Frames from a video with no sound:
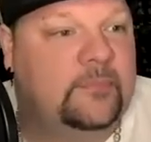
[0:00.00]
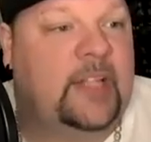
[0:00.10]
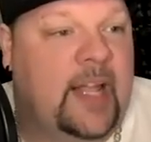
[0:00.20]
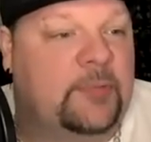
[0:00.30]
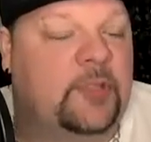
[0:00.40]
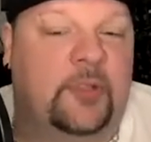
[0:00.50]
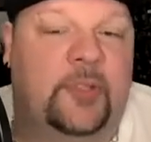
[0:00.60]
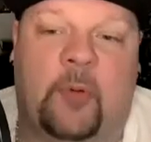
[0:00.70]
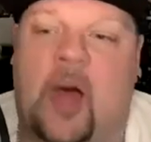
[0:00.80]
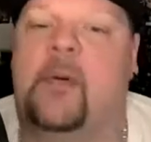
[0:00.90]
Absolutely.
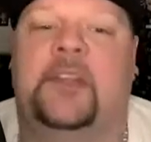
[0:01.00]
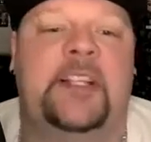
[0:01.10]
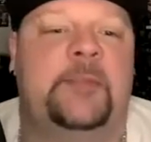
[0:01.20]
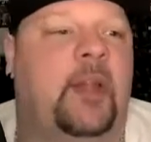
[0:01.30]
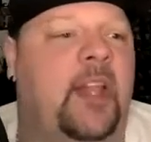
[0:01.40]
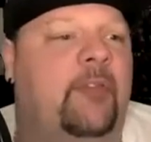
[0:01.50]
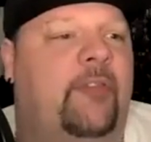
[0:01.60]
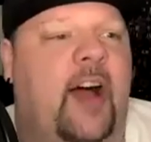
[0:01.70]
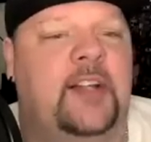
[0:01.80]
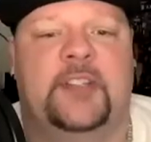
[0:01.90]
Well, how about this? Bill
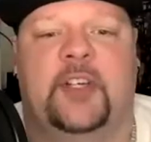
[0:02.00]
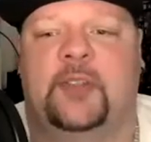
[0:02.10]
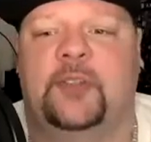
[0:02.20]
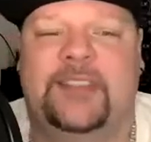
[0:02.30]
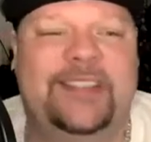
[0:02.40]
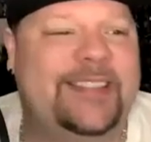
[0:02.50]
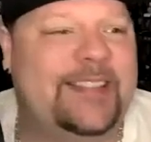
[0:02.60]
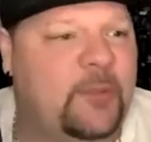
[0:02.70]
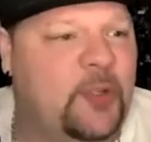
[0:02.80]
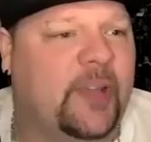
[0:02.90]
Alfonso,
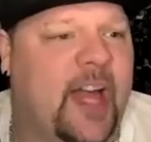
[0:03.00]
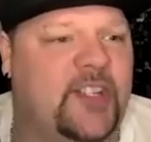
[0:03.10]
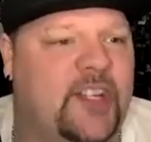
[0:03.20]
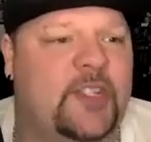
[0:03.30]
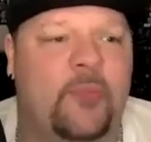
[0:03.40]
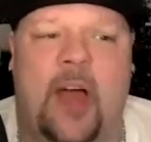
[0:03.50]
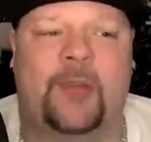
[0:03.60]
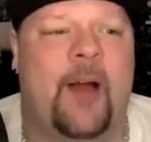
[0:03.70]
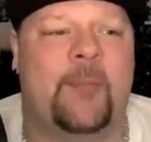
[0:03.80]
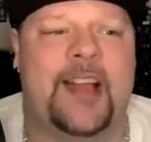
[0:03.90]
ECW legend. He's walking
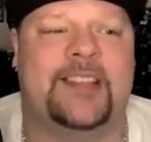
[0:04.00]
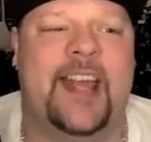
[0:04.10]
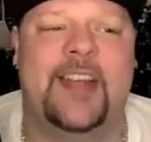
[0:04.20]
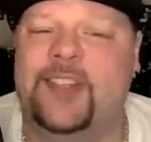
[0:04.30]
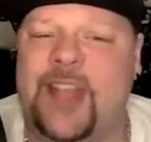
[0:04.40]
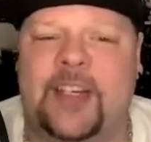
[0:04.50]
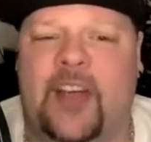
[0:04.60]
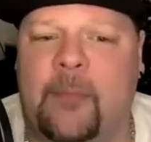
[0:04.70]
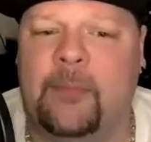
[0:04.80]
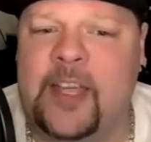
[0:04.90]
around backstage. He's getting
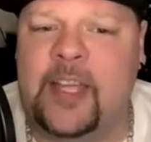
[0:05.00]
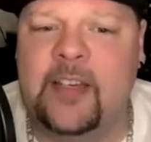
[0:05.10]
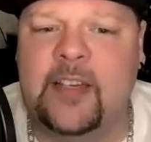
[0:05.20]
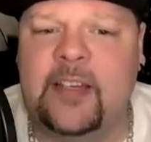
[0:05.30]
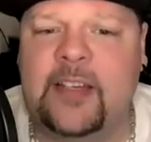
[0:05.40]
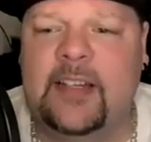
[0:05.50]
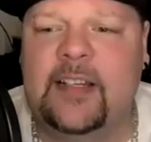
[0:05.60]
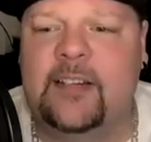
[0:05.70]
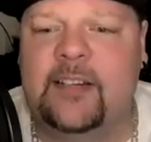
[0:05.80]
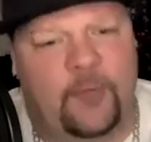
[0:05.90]
comfy.
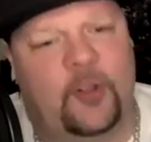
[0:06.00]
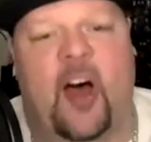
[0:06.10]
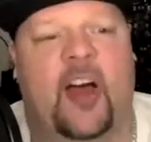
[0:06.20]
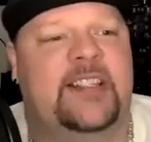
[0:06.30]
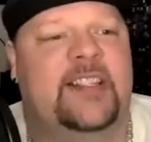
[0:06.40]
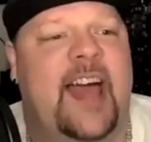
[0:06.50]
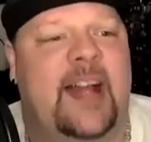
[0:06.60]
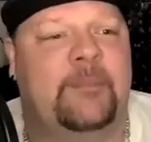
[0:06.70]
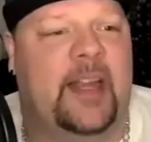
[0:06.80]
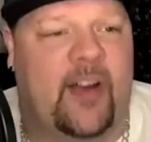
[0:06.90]
Not for long. He's attacked
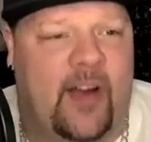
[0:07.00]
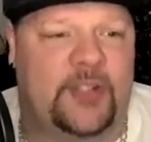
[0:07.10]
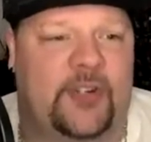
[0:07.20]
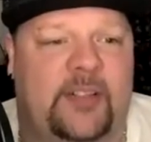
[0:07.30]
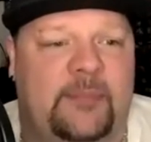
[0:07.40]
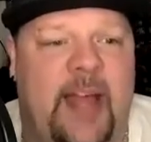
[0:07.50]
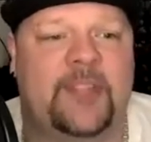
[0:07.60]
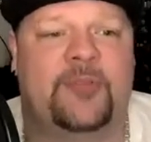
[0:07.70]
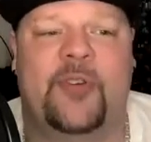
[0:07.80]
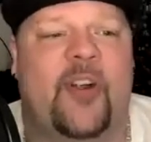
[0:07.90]
by Contra. Mads
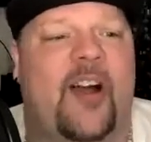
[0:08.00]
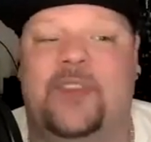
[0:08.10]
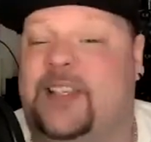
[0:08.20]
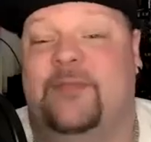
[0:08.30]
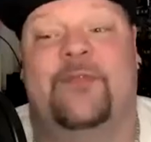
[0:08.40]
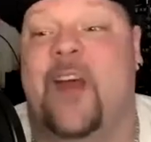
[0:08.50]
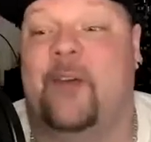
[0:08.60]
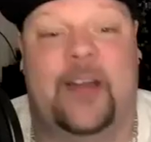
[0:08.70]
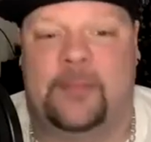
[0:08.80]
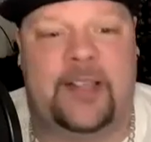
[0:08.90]
Kruger, obviously
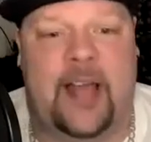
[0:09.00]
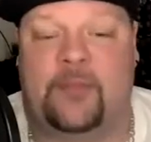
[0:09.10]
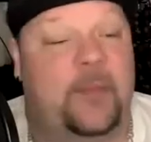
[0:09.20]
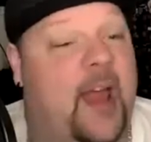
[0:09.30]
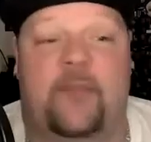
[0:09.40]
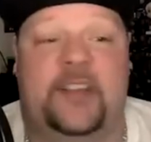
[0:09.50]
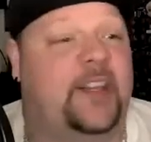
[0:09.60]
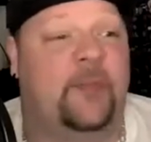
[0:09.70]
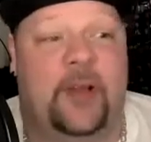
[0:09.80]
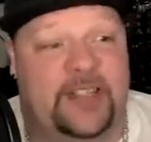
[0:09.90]
very upset from everything
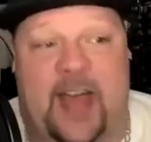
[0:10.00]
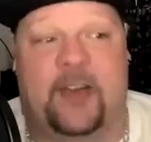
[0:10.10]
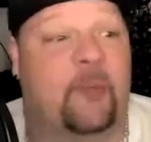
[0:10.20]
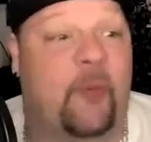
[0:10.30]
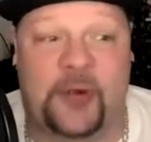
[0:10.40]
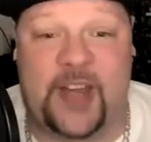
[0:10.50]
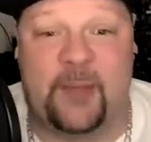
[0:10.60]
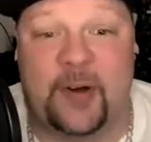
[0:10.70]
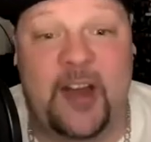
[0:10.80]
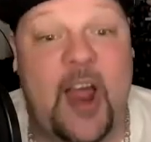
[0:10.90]
that went down at War
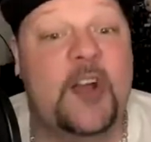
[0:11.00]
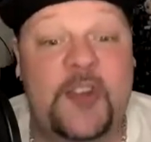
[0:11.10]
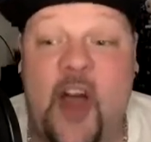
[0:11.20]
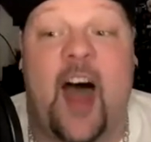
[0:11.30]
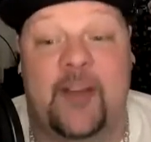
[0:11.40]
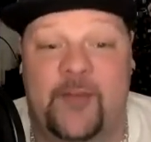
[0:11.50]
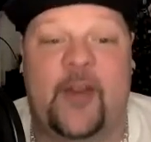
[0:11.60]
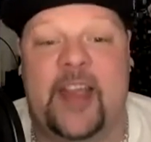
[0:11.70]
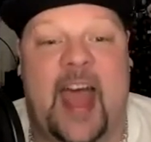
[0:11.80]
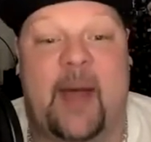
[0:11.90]
Chamber. Not
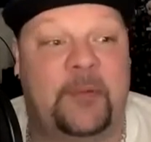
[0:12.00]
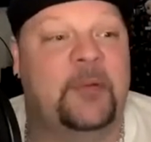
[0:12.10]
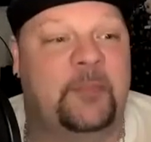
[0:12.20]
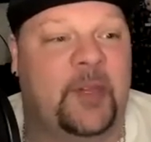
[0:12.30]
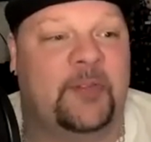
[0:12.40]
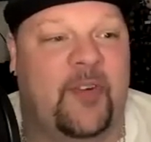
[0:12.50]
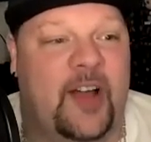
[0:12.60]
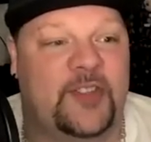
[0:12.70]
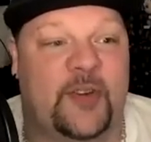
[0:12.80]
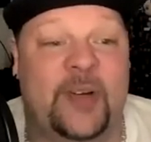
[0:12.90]
very happy with Bill
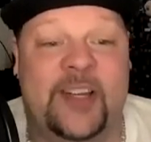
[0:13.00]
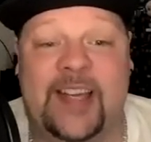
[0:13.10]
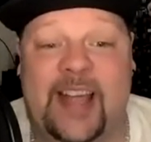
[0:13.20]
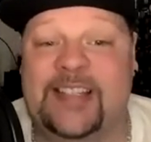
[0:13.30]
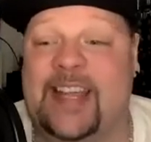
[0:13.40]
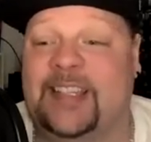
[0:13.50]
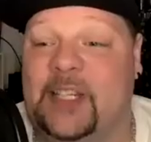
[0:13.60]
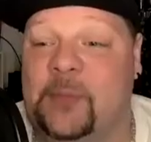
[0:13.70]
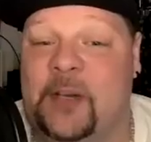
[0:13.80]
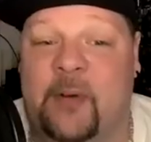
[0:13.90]
Alfonso, and he's getting a
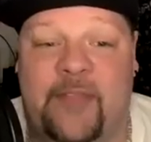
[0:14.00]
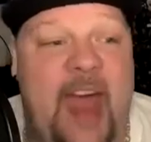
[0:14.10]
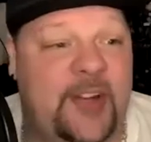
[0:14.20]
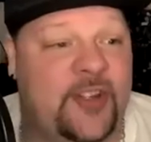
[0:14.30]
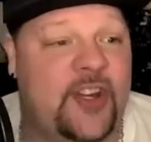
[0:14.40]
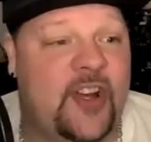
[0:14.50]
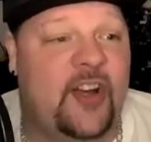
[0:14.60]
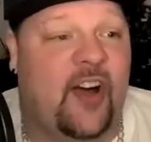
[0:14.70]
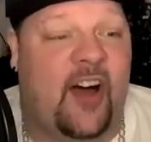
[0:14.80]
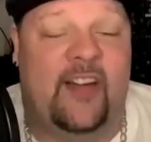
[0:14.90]
little bit of revenge
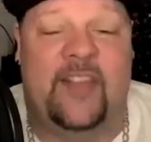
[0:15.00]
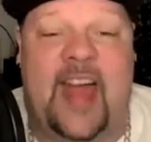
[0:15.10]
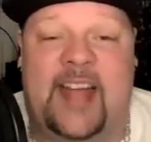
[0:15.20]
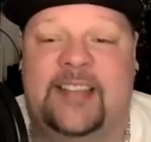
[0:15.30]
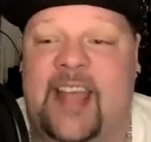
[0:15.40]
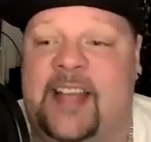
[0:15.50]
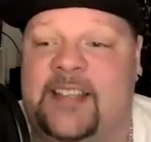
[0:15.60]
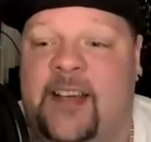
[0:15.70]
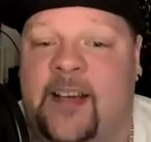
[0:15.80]
on that. And